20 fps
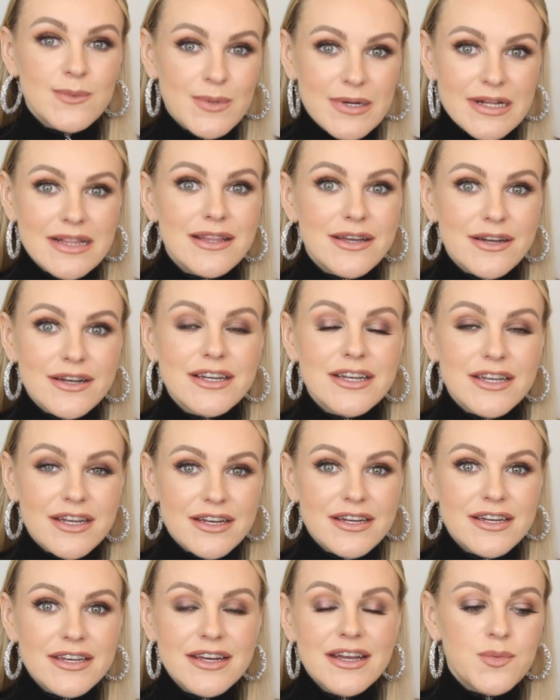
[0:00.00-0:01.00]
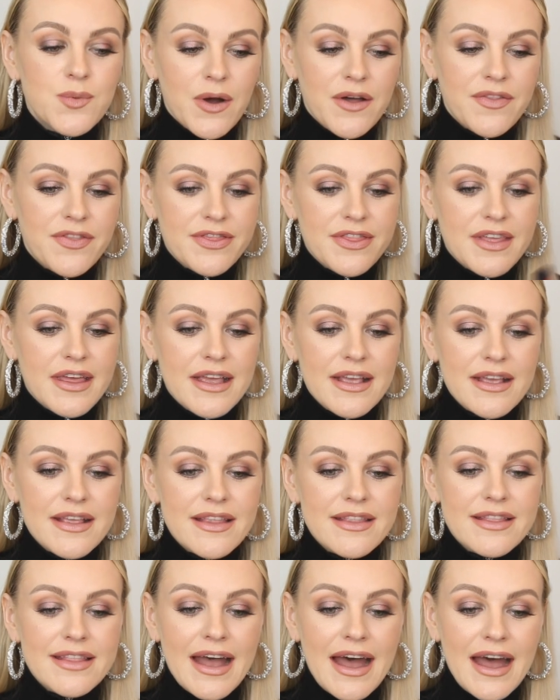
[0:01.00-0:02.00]
will look good. One
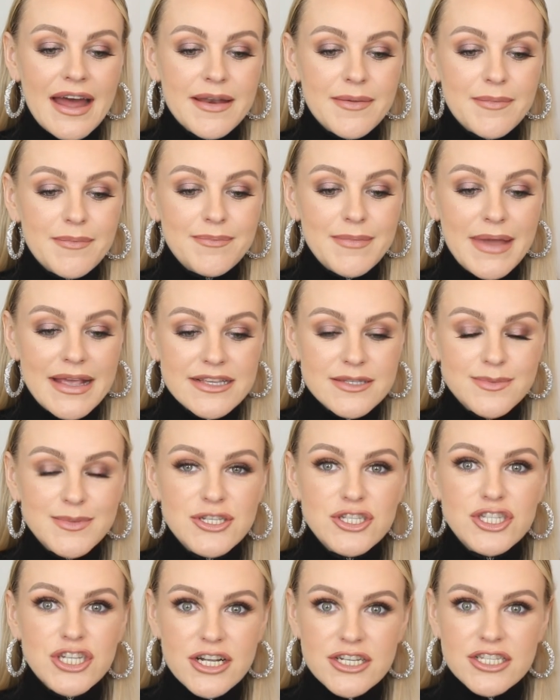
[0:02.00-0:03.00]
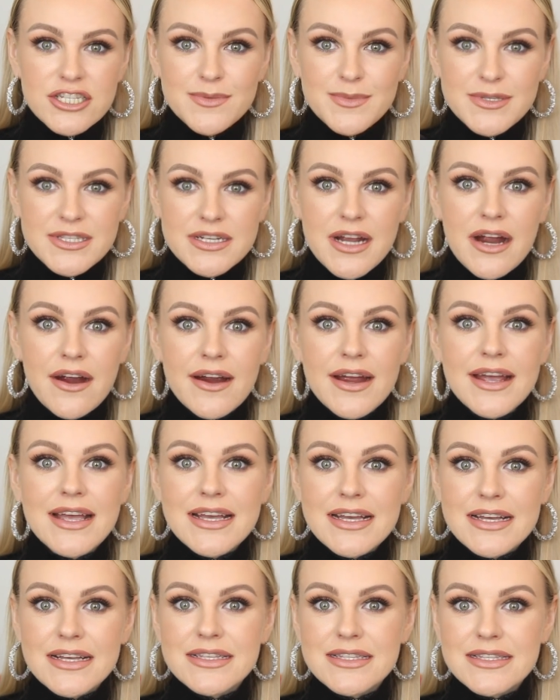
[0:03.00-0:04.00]
thing that makes me judge the mascara
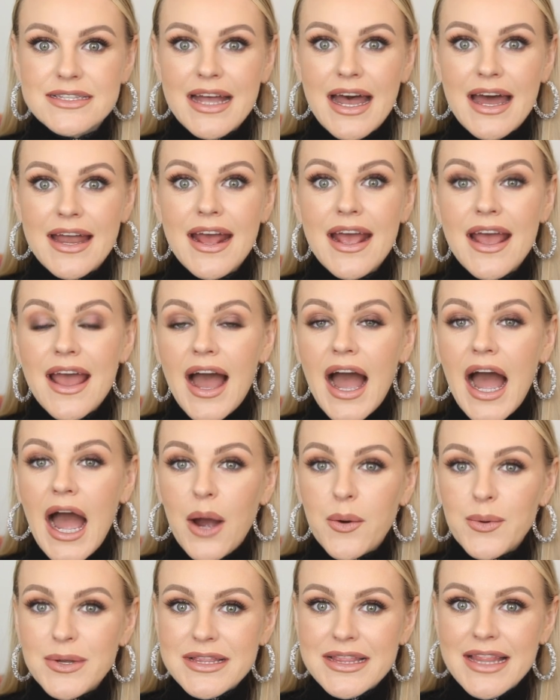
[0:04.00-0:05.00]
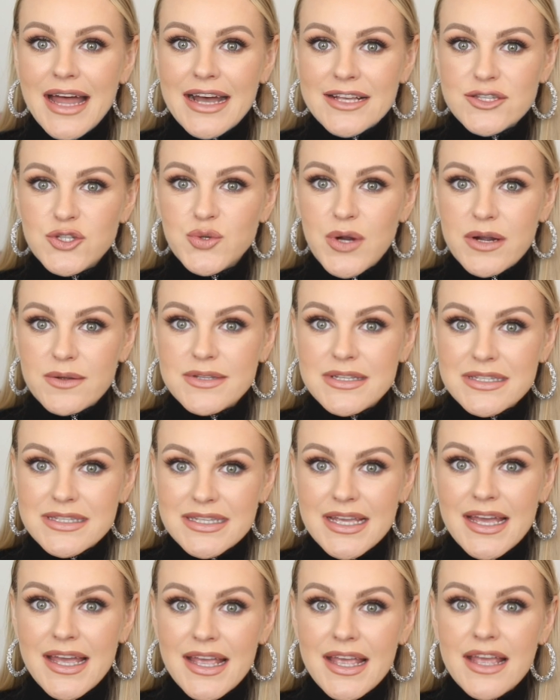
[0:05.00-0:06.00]
is that how it lasts throughout the
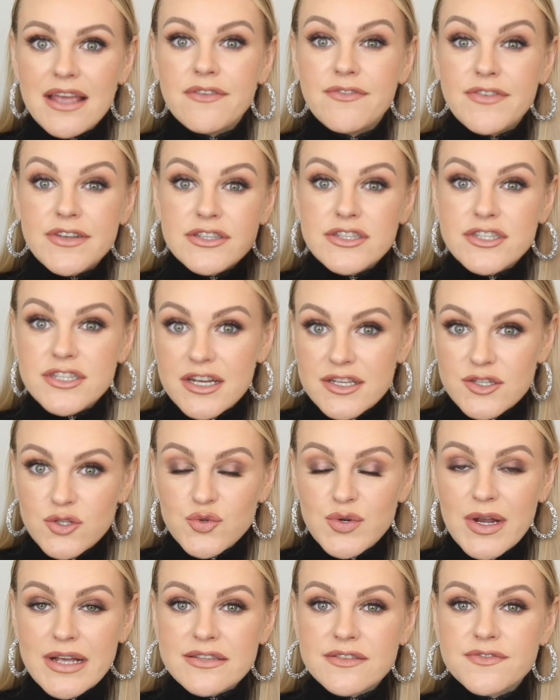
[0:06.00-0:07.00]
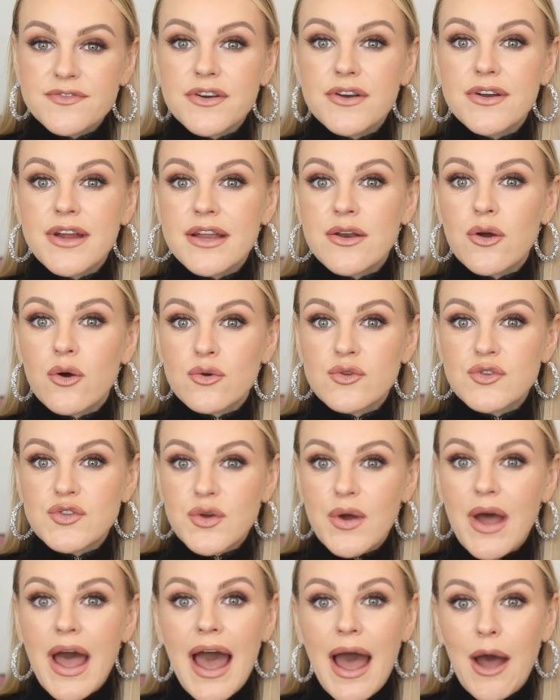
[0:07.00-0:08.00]
day, if it does transfer, and
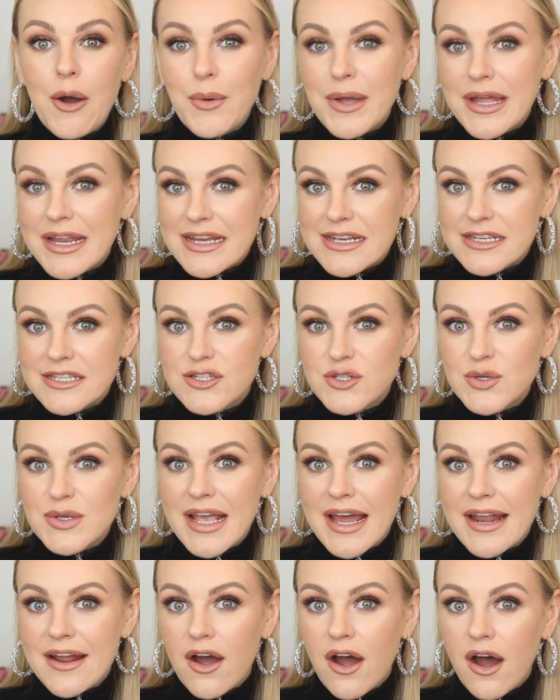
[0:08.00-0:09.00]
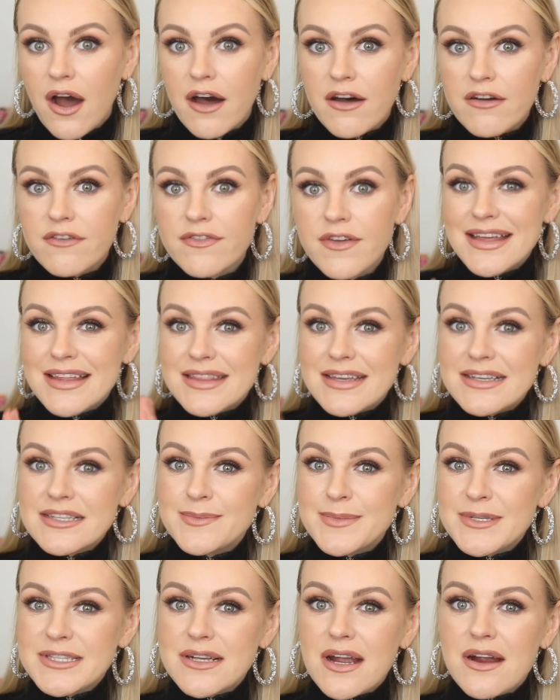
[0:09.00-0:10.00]
also how it is to get off.
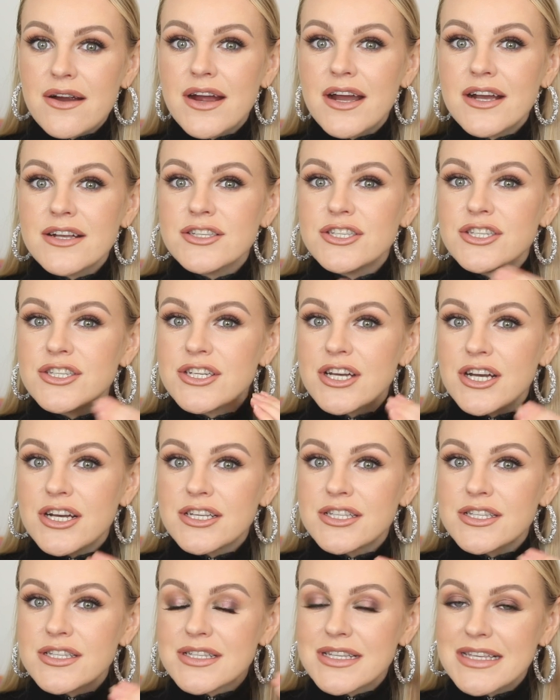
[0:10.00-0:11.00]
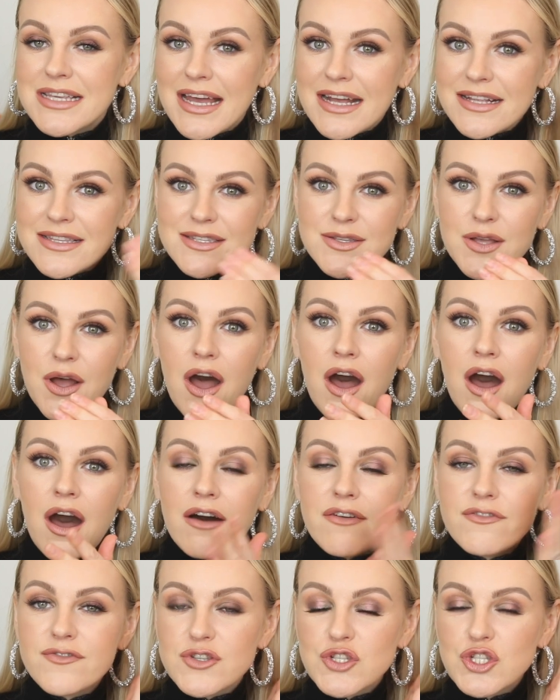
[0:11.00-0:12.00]
This mascara just gets
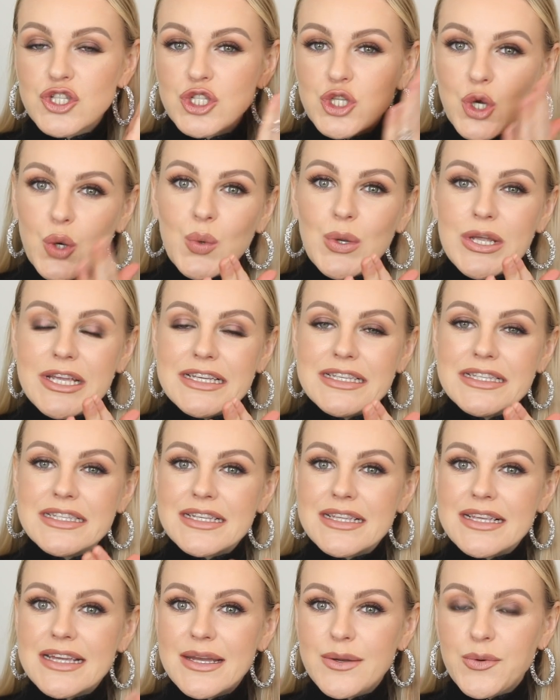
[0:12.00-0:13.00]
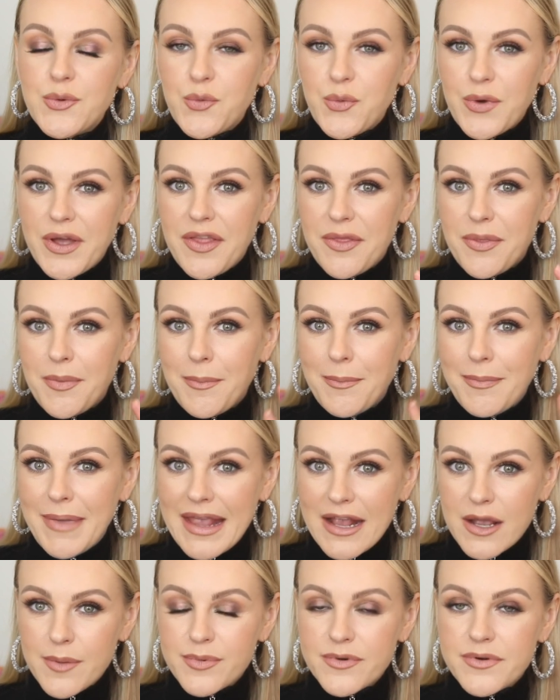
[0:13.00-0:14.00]
off so easily with
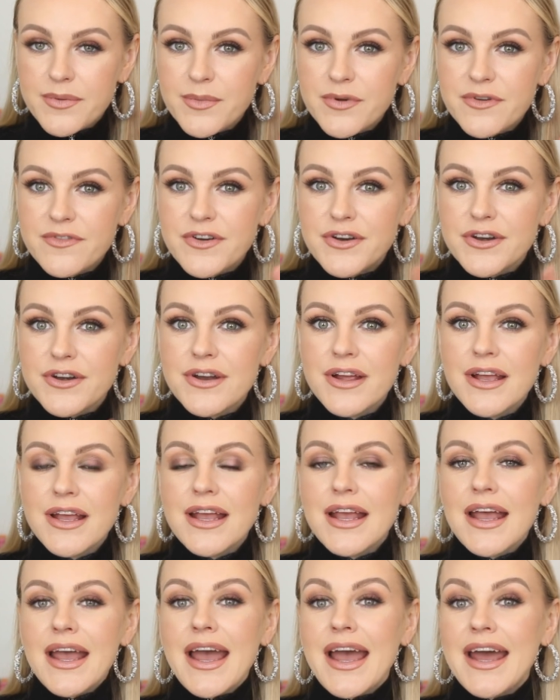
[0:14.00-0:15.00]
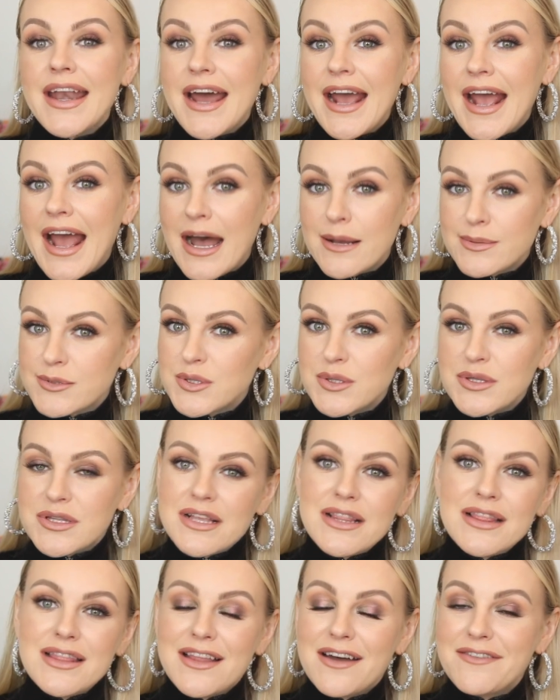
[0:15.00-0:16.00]
makeup remover, and I
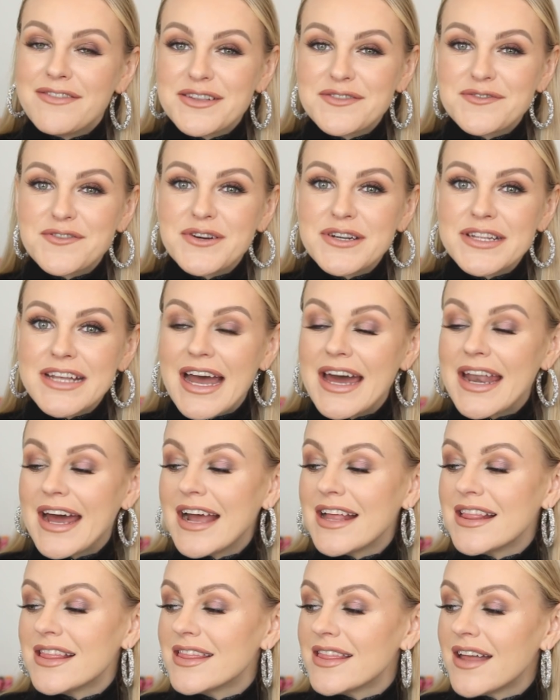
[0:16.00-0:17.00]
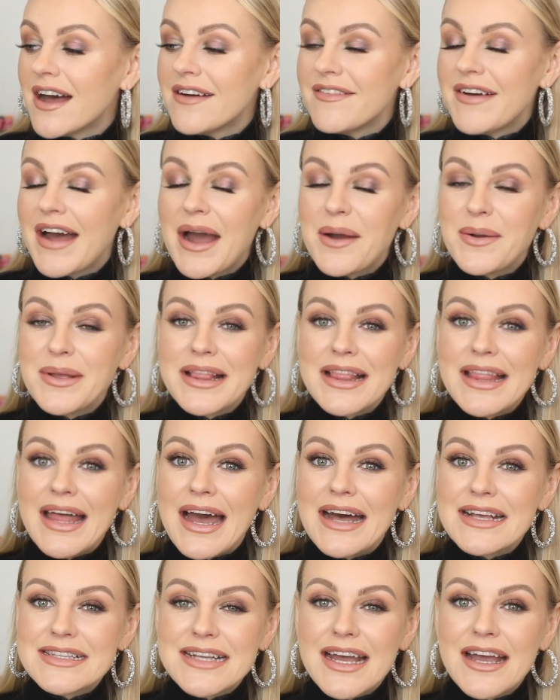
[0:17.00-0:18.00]
absolutely love it for that. I love how it
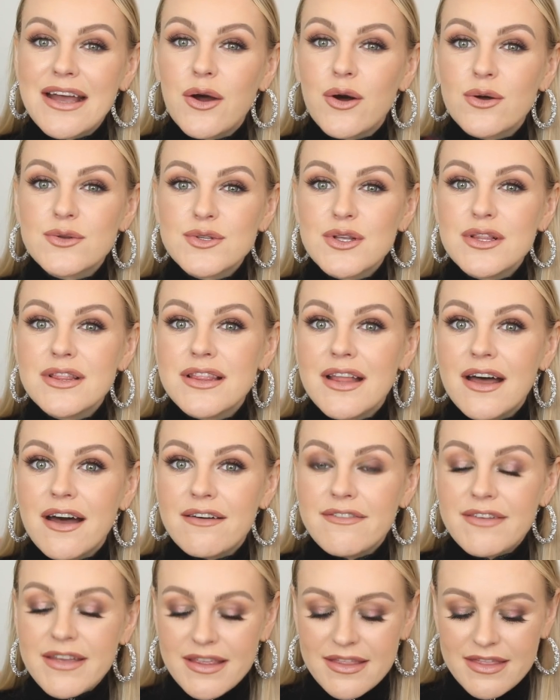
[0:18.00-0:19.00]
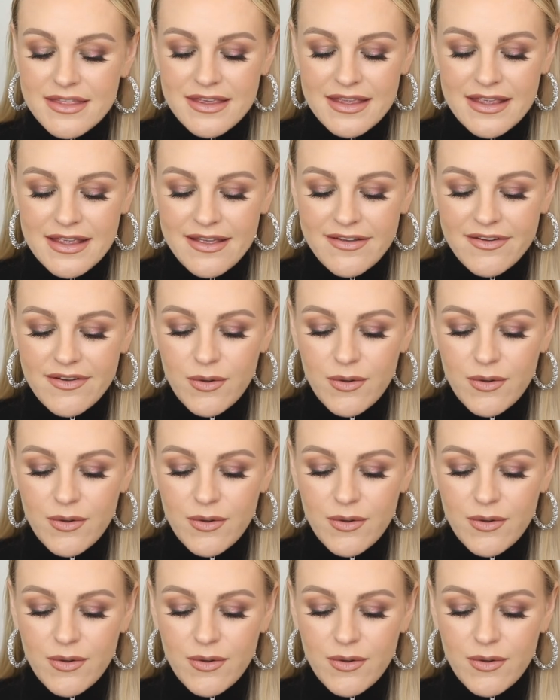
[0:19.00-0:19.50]
lasts. I also love the